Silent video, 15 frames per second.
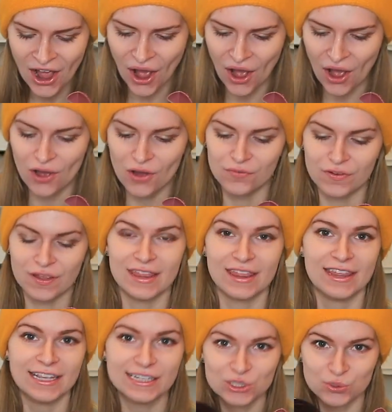of
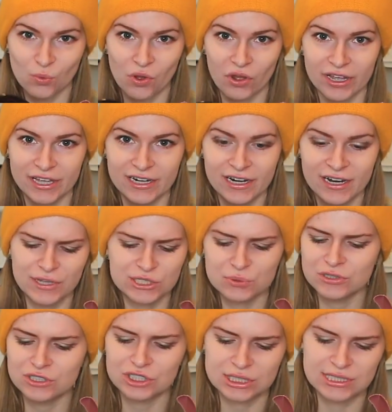this one. This
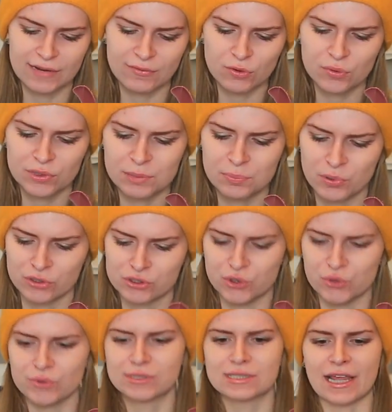one just never really
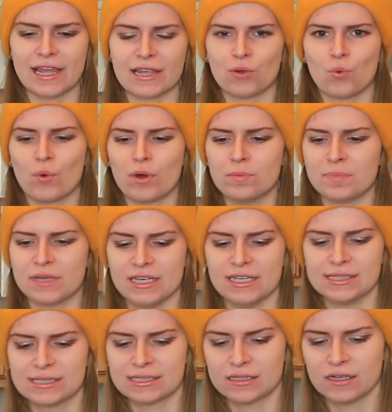produced like one
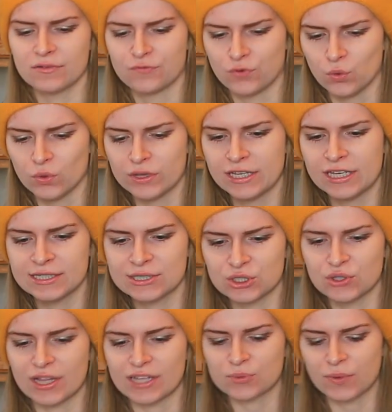piece fully,
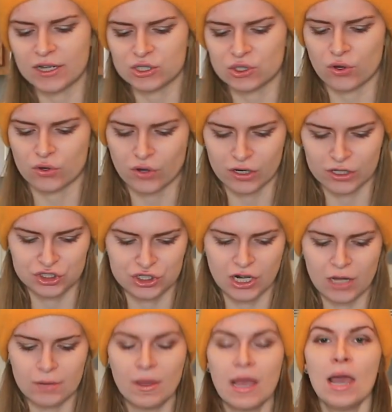so that's why it's all crushed
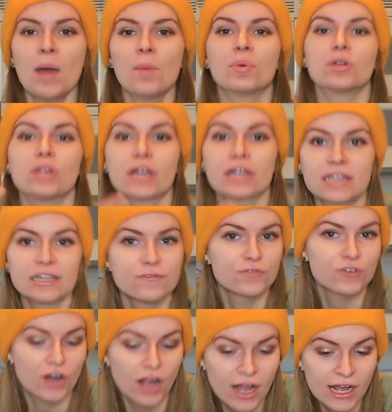up. But luckily
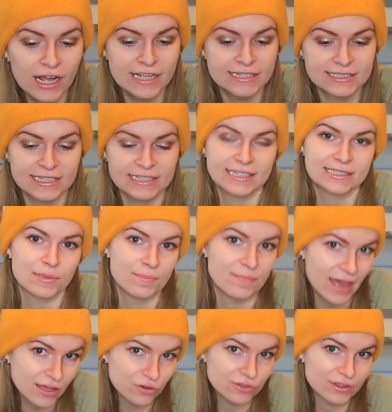for us, it doesn't
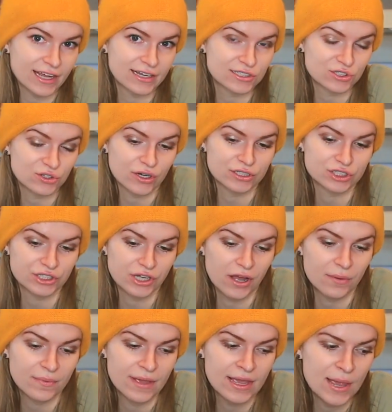matter that it's crushed
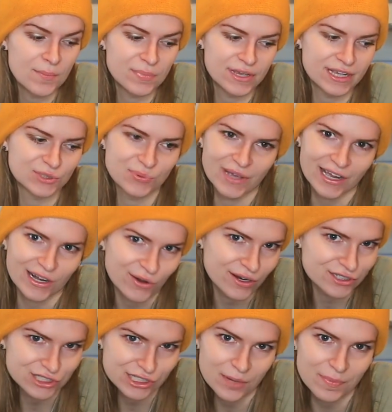up because we got it
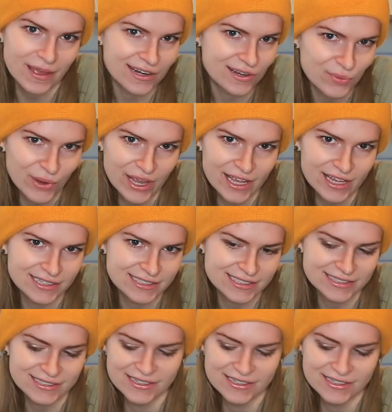crushed up anyways.